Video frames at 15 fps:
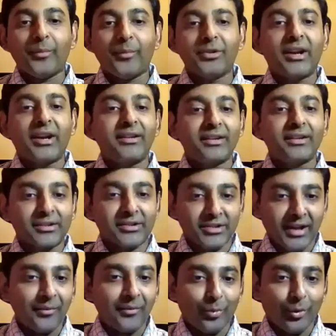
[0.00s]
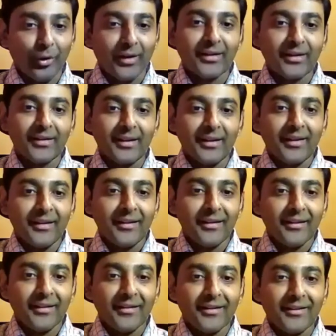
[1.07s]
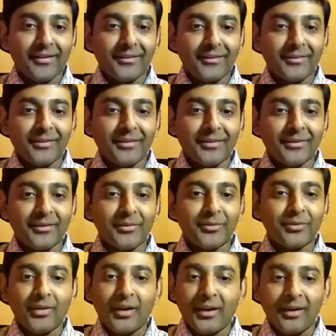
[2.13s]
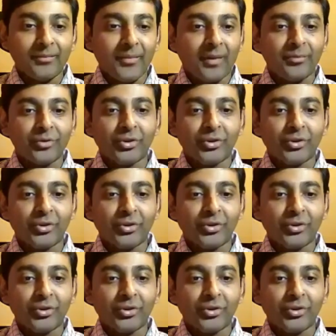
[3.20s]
gender standpoint, I'm